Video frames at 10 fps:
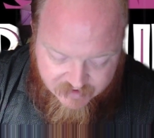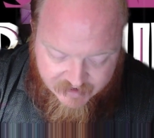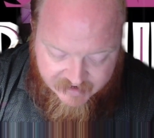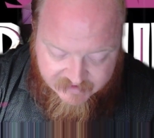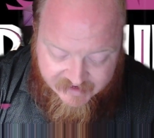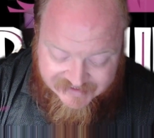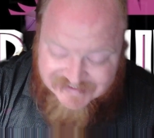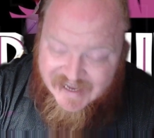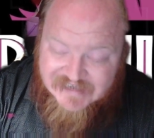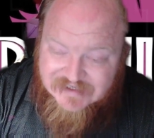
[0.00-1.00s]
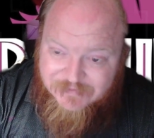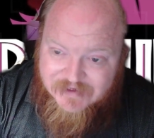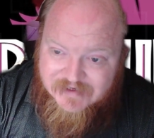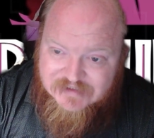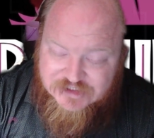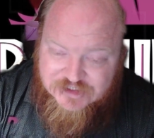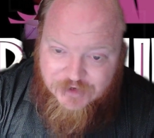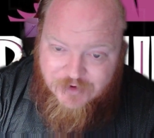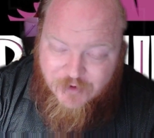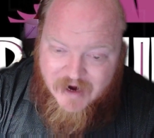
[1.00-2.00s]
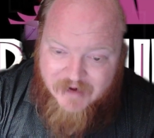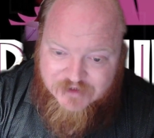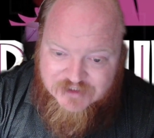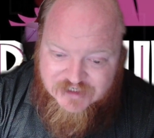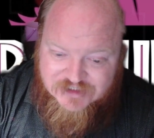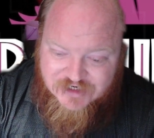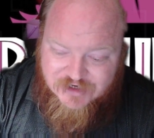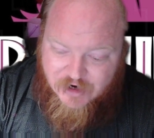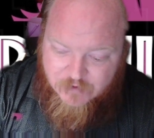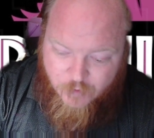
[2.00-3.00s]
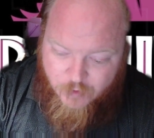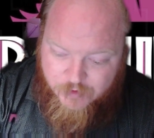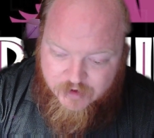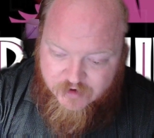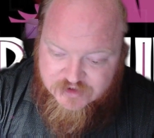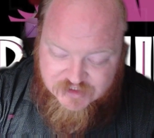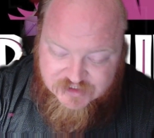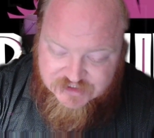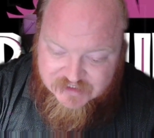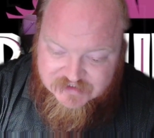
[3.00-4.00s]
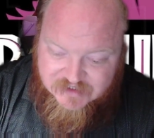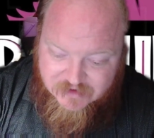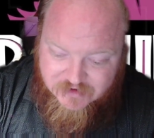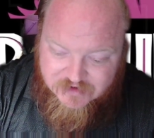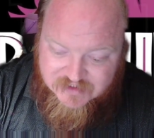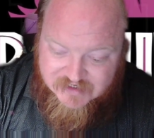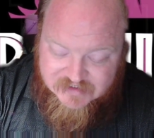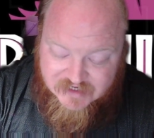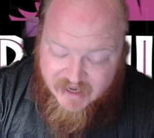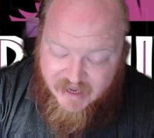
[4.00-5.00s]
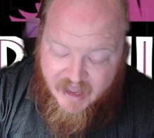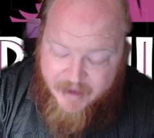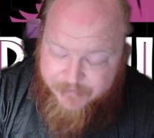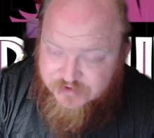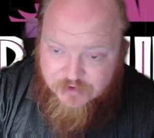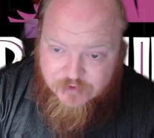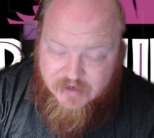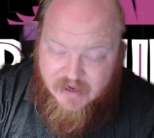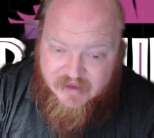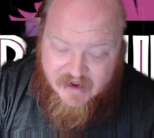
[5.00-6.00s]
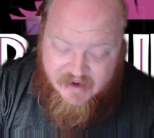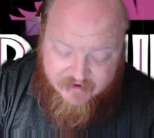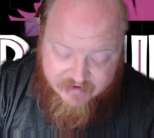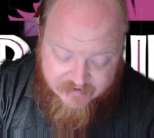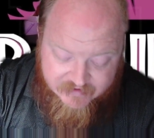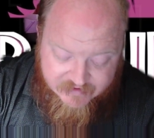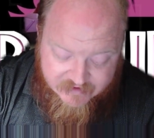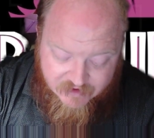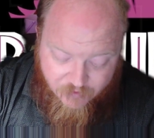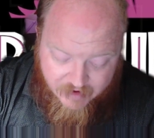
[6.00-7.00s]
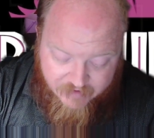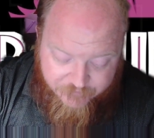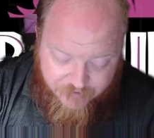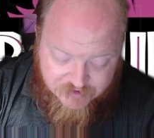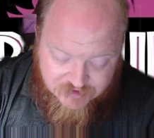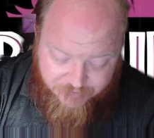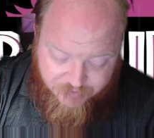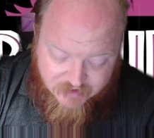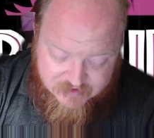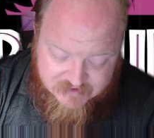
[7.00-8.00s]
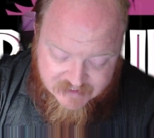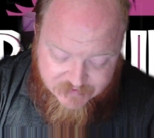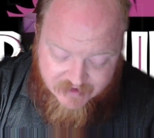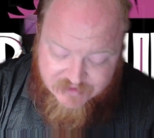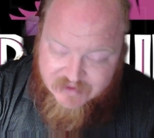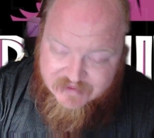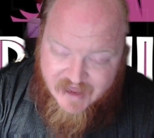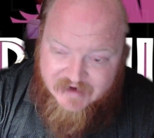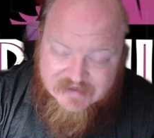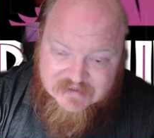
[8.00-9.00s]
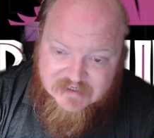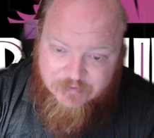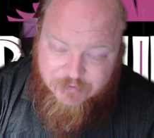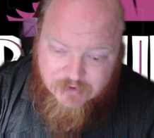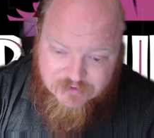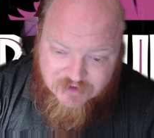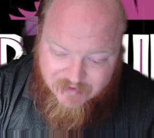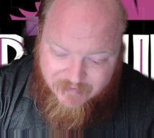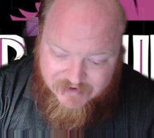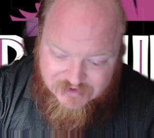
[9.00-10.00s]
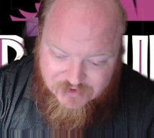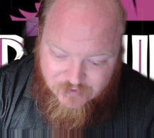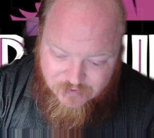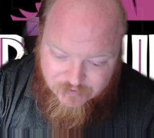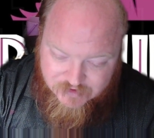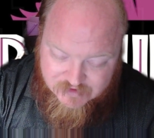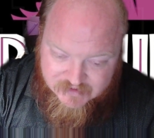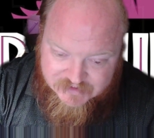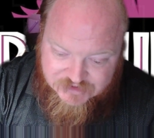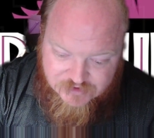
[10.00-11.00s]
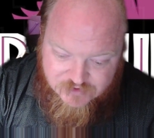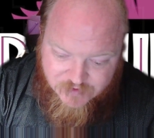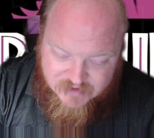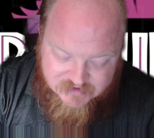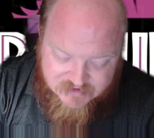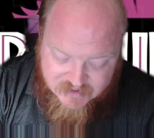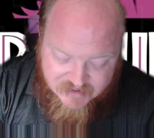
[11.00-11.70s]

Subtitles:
I like Assassin Beast, just unit-wide precision on warriors and Gene Stealers is absolutely... When I first started playing this attachment, I thought that and Seated Broods were going to be my 2 least used ones.